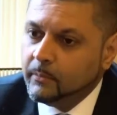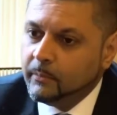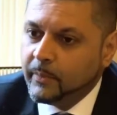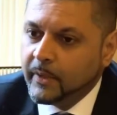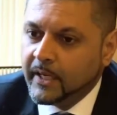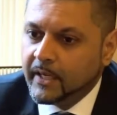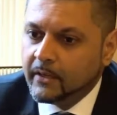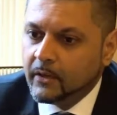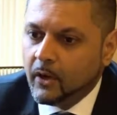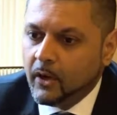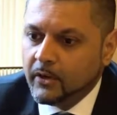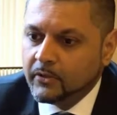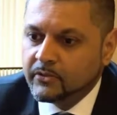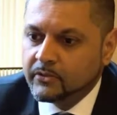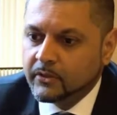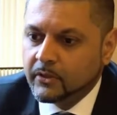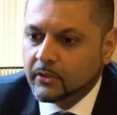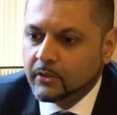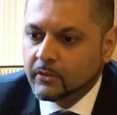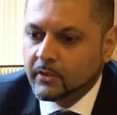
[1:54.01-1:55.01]
but
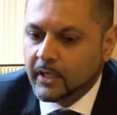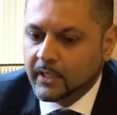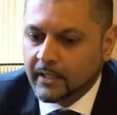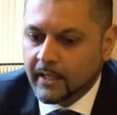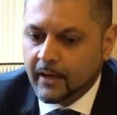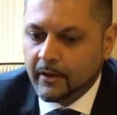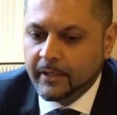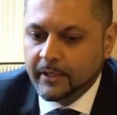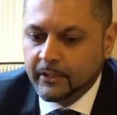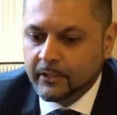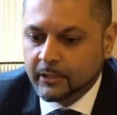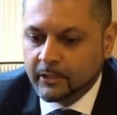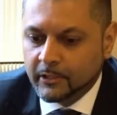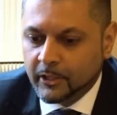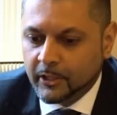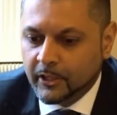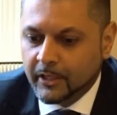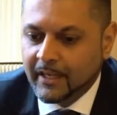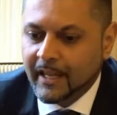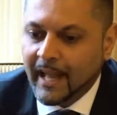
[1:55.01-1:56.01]
also allowing you to
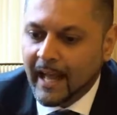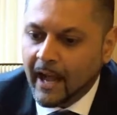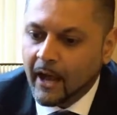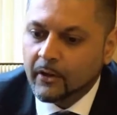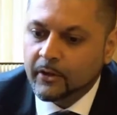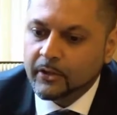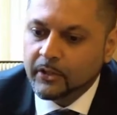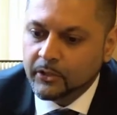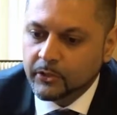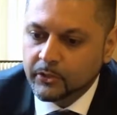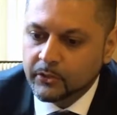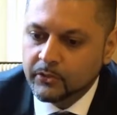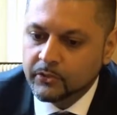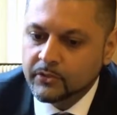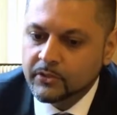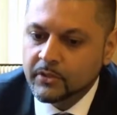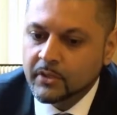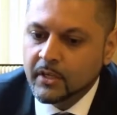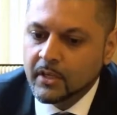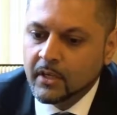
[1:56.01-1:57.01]
learn how to
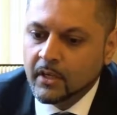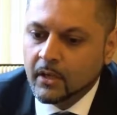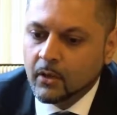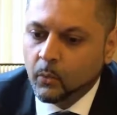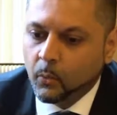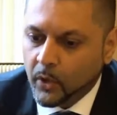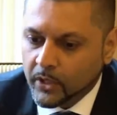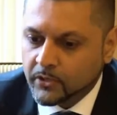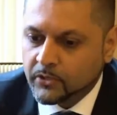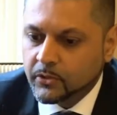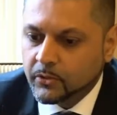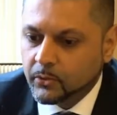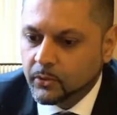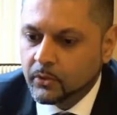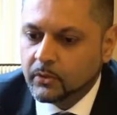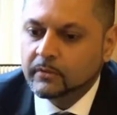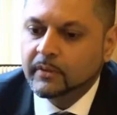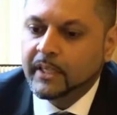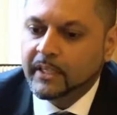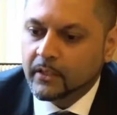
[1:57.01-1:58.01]
use what
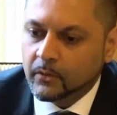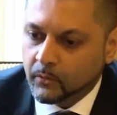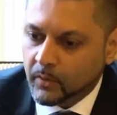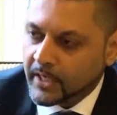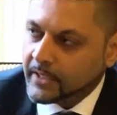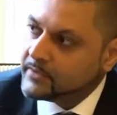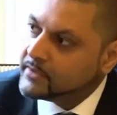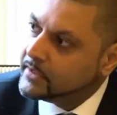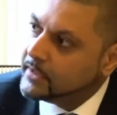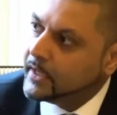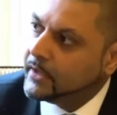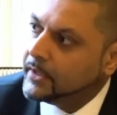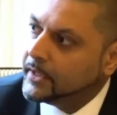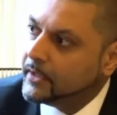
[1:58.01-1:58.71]
tool in the right scenario.